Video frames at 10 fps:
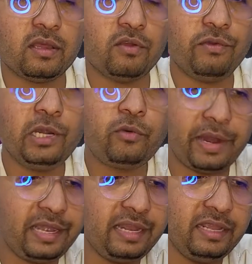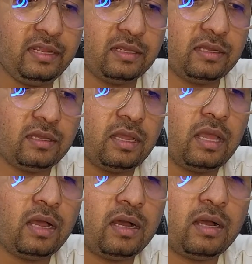BY-V20.
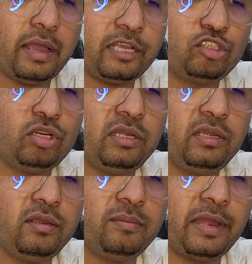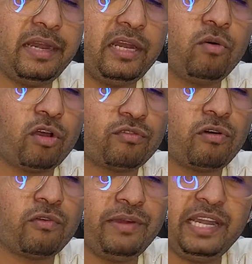Actually my need was
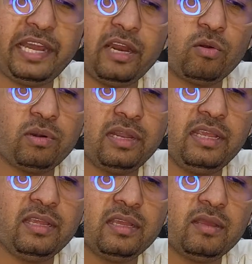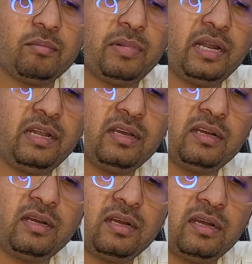for V10 only, but
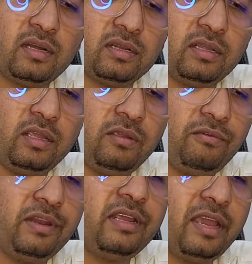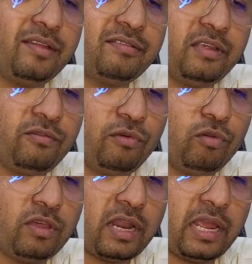if in case in
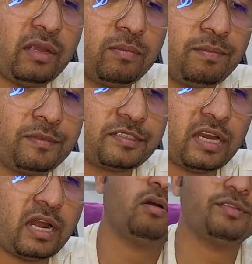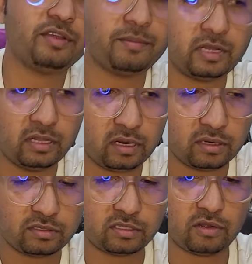future I start or some other
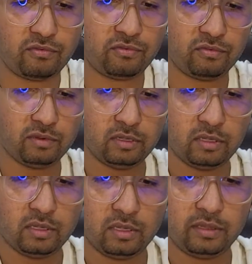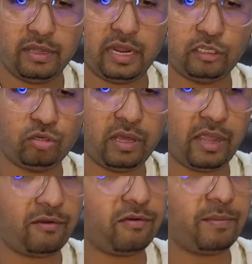stuff, then I should
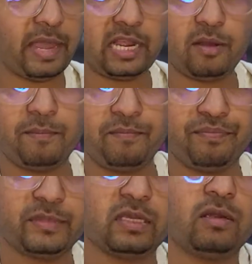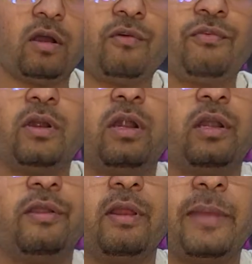have a backup of
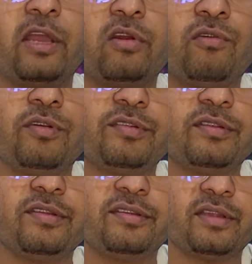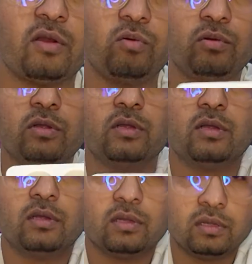dual microphones. This is how
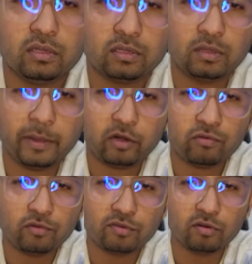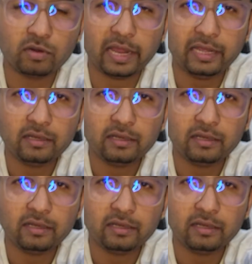the microphones look like.